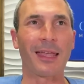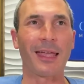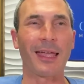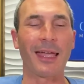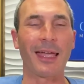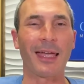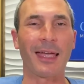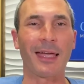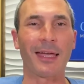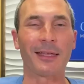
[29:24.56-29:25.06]

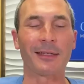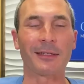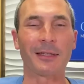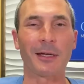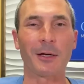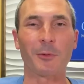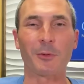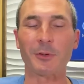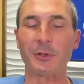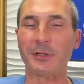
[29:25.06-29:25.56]
And
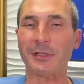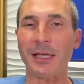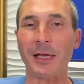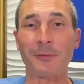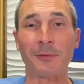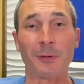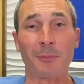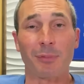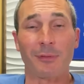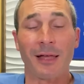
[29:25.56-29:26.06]
uh, we're just
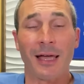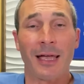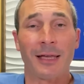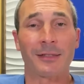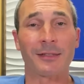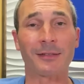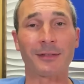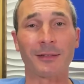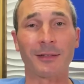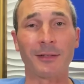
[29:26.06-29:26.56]
having a
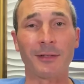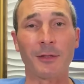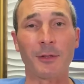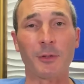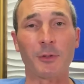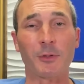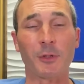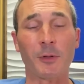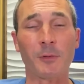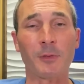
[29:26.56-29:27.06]
blast
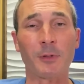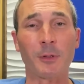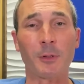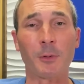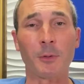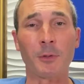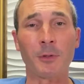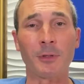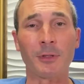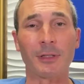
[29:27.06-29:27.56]
serving the
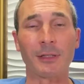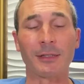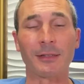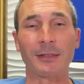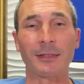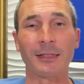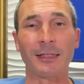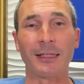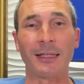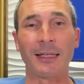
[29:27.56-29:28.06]
Lord and